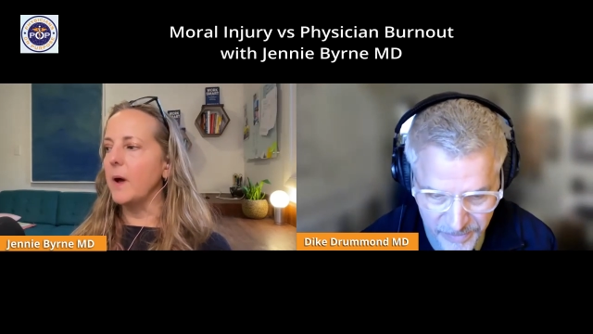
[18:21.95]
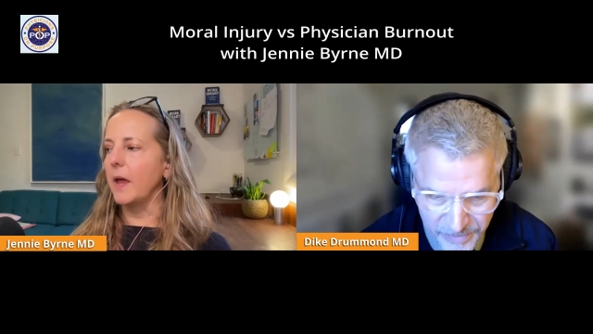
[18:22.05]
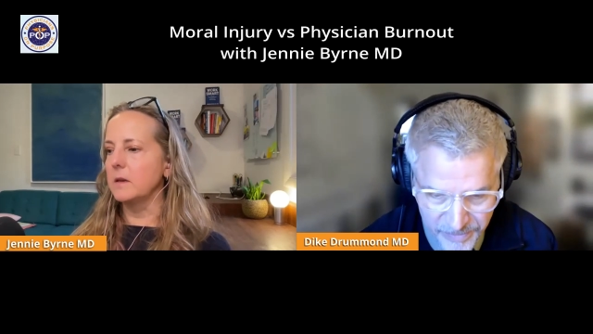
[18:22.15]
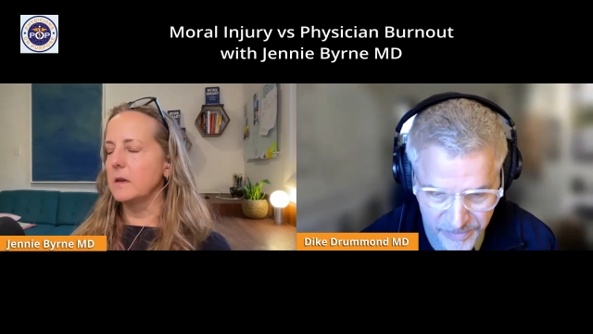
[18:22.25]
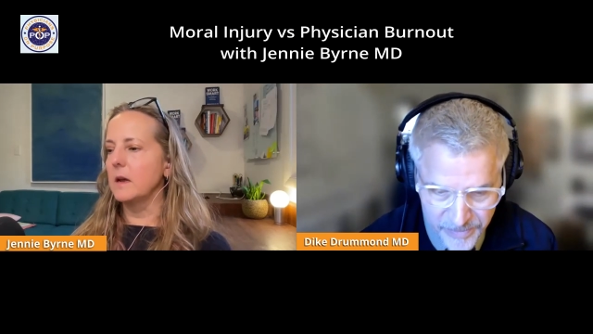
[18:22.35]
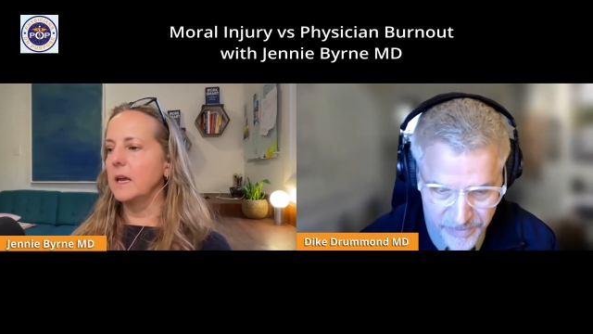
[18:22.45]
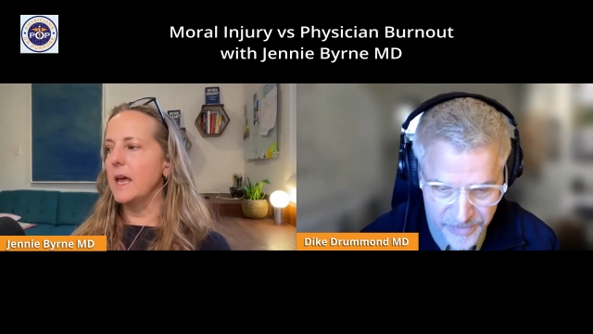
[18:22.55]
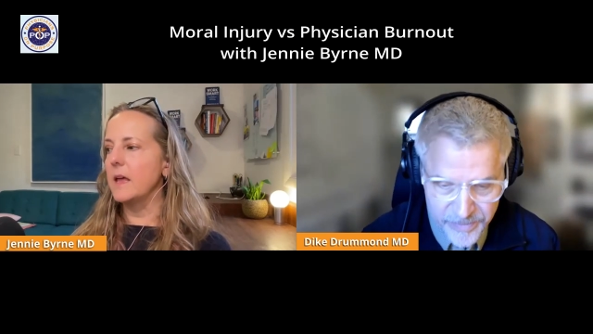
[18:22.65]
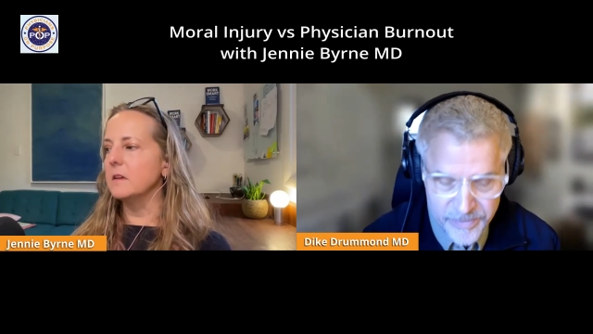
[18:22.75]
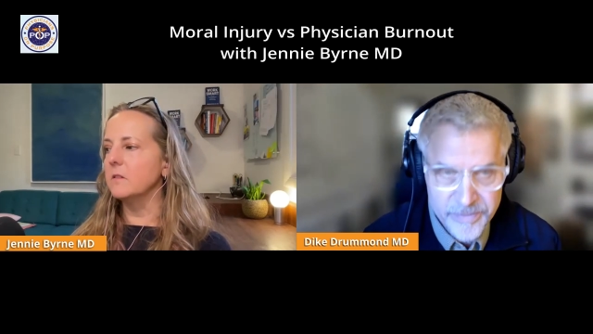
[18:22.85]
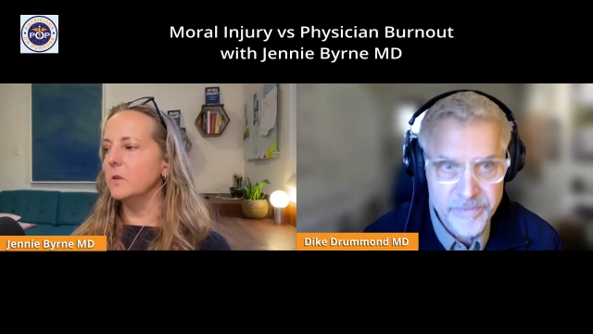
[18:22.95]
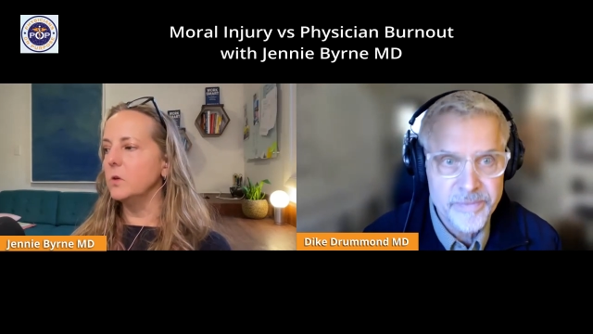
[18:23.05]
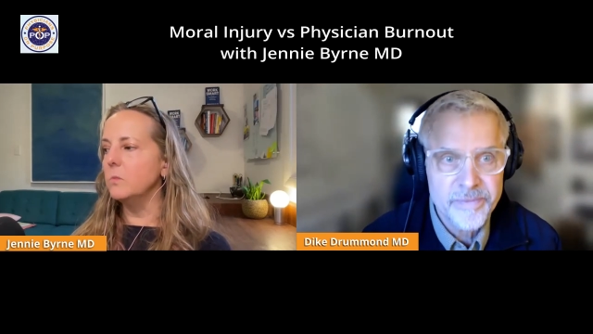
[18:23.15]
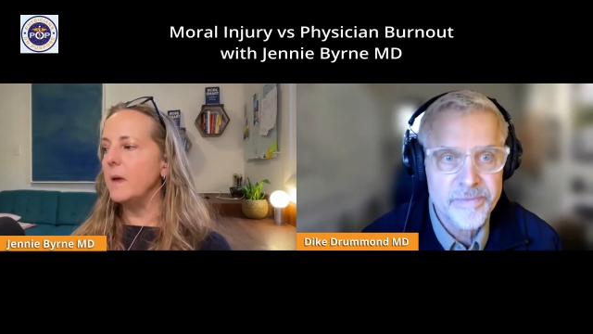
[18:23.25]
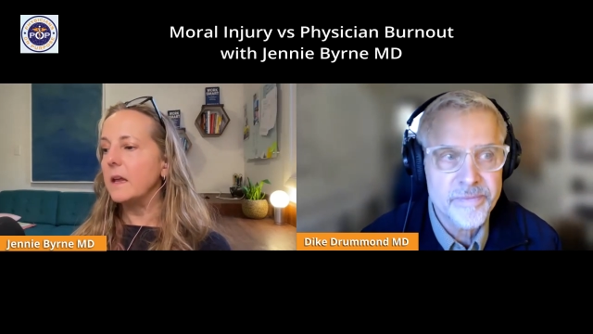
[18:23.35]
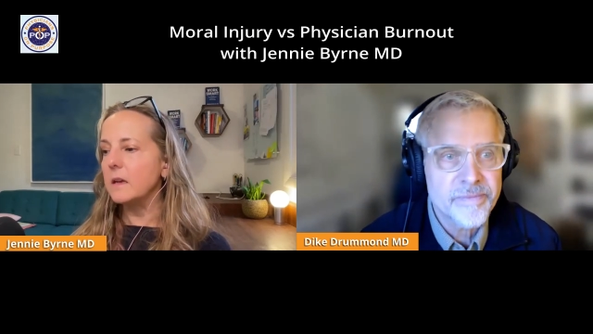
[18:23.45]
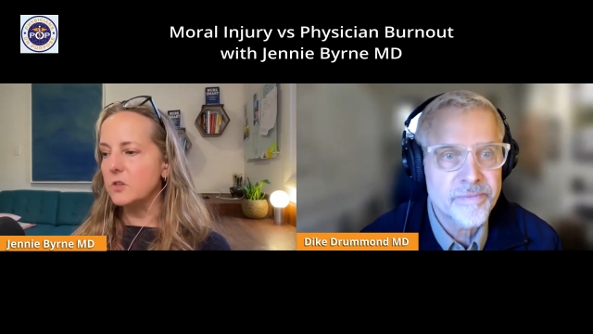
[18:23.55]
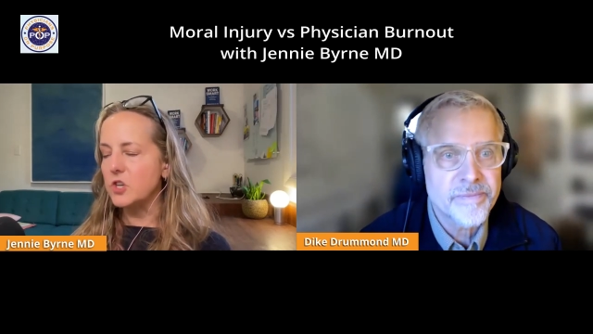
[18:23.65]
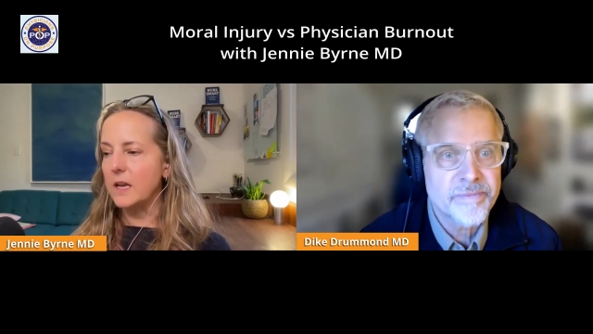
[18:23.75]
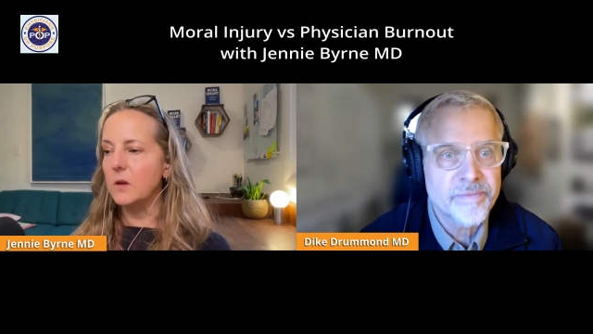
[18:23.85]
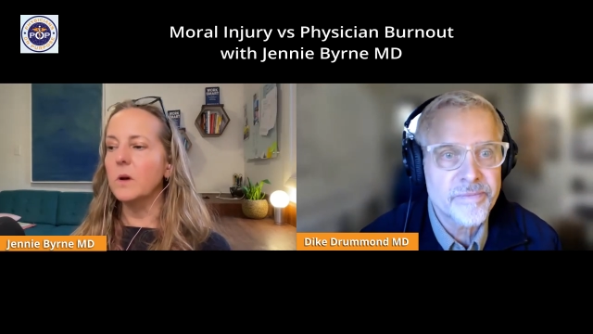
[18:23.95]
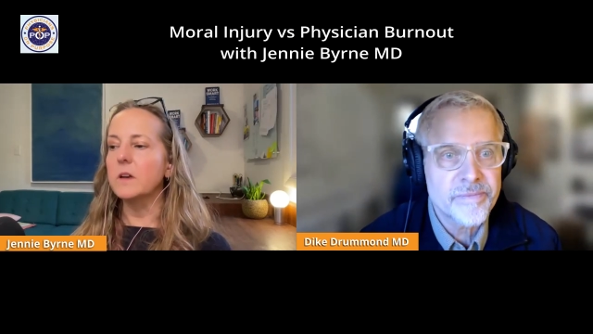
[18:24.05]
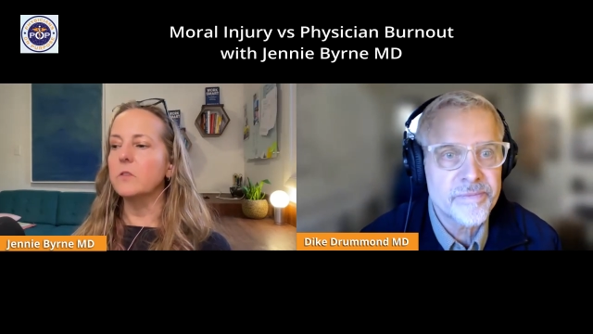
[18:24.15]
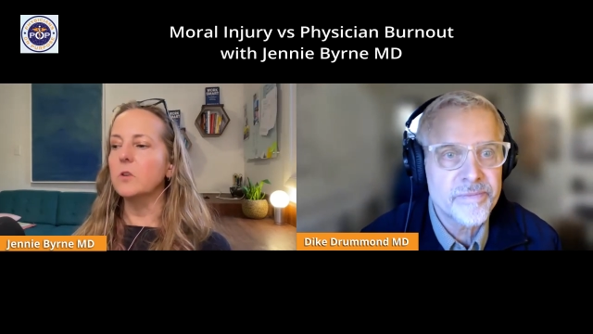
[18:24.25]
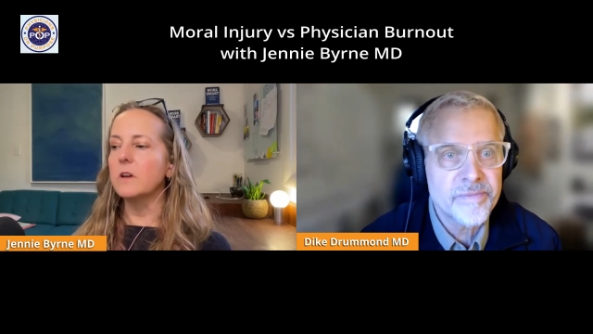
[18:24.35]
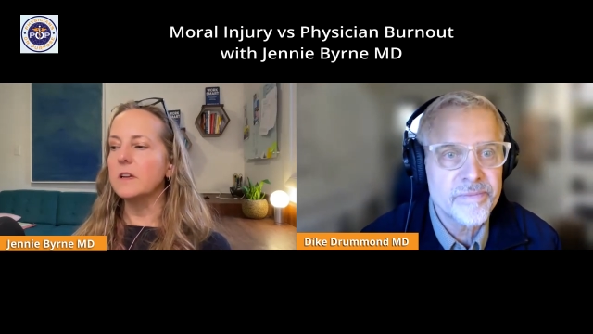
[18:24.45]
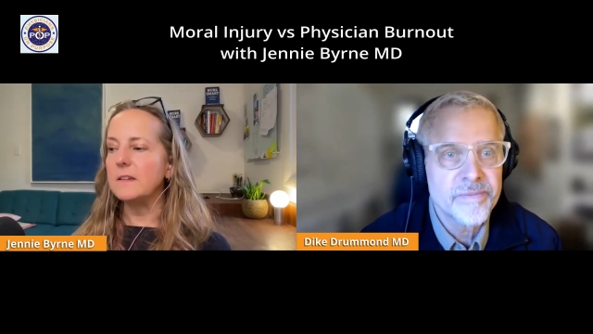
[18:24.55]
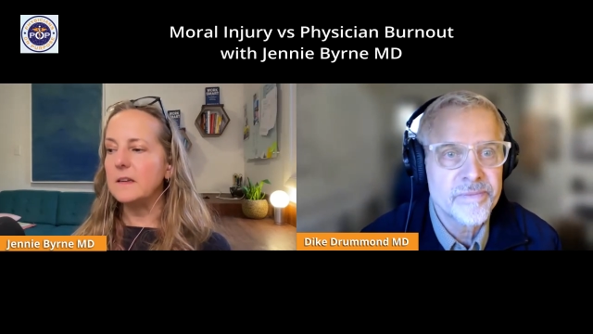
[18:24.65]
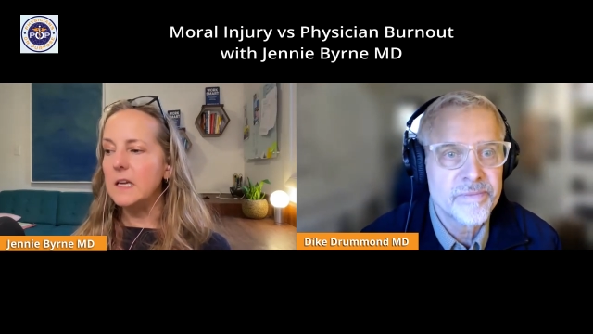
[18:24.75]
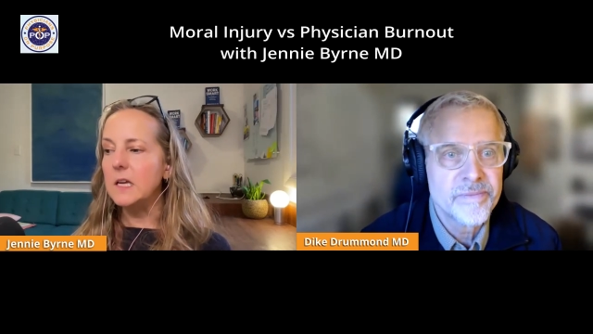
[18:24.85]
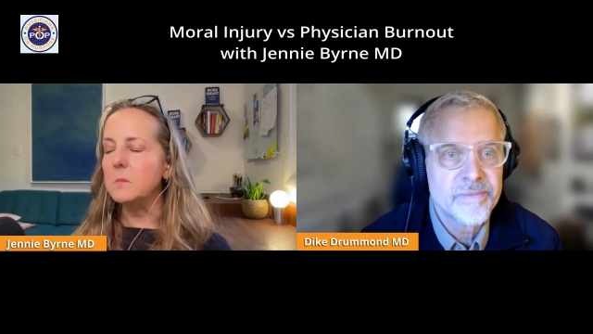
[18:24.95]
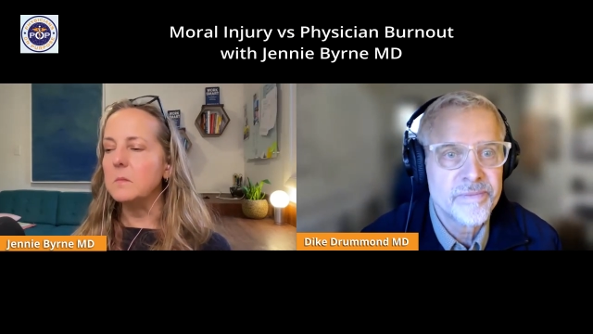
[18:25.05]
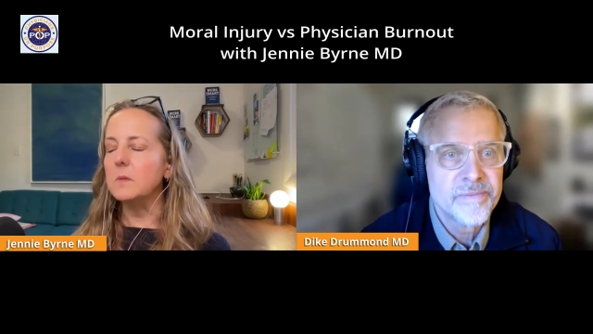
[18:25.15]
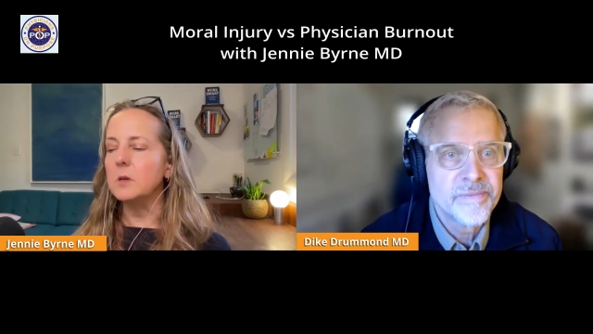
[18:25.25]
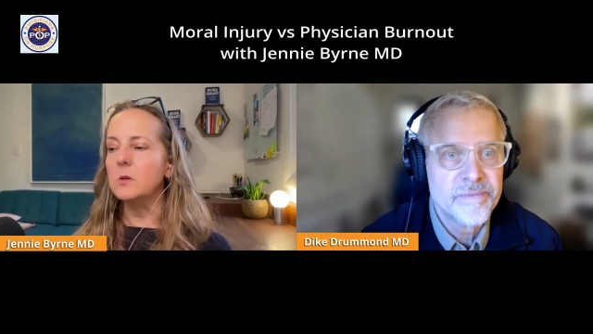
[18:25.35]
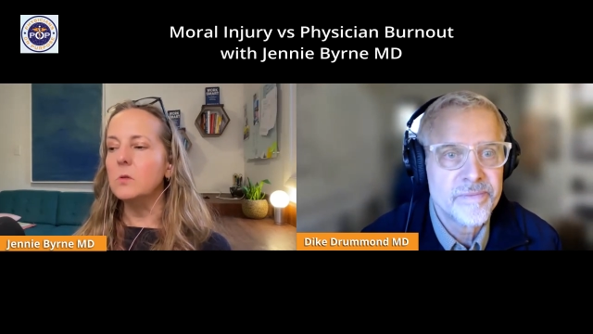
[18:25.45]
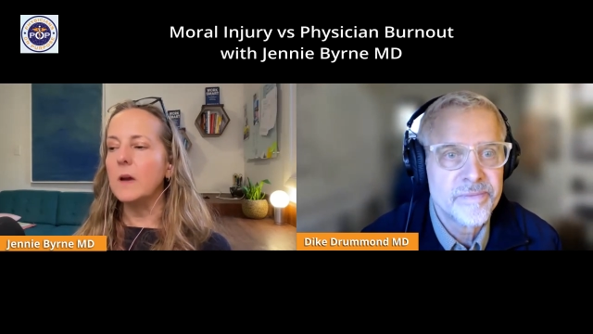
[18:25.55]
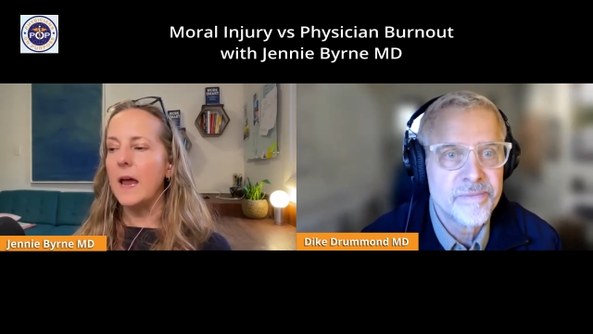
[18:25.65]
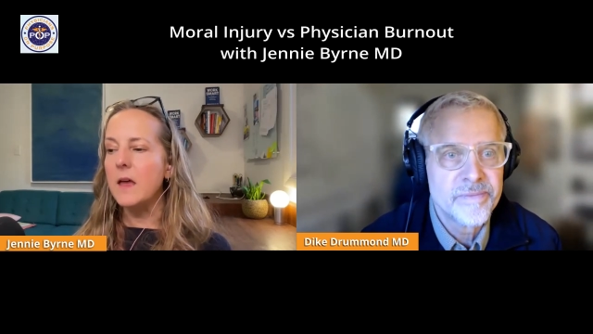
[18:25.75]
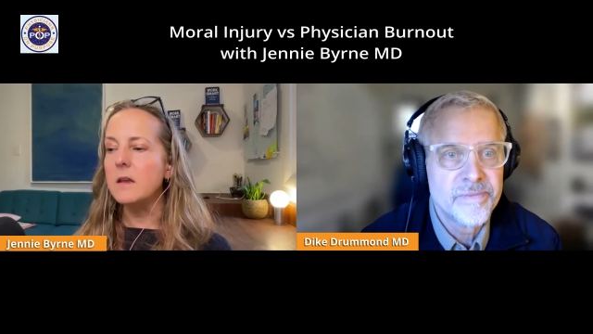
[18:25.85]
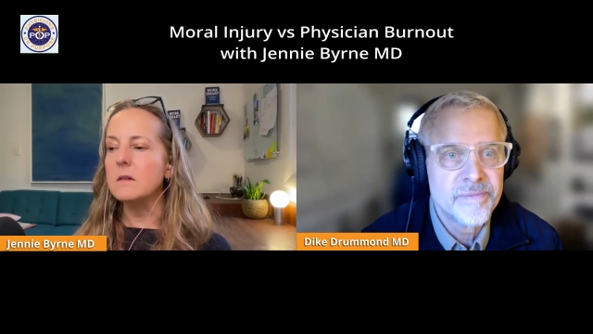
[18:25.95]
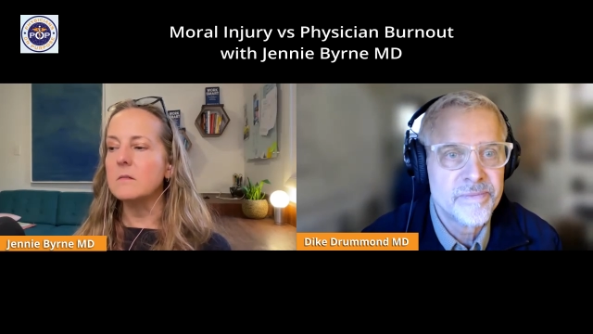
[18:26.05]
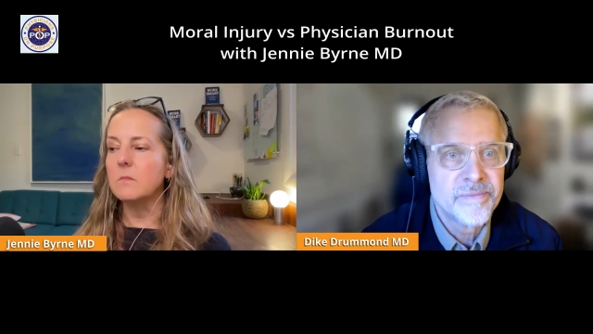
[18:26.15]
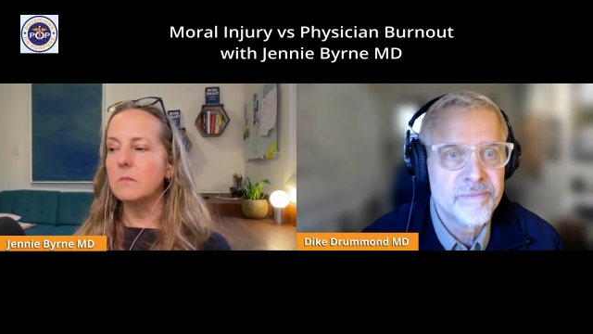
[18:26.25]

Speaker 1: But again, if you manage anyone, if you're on a team, you can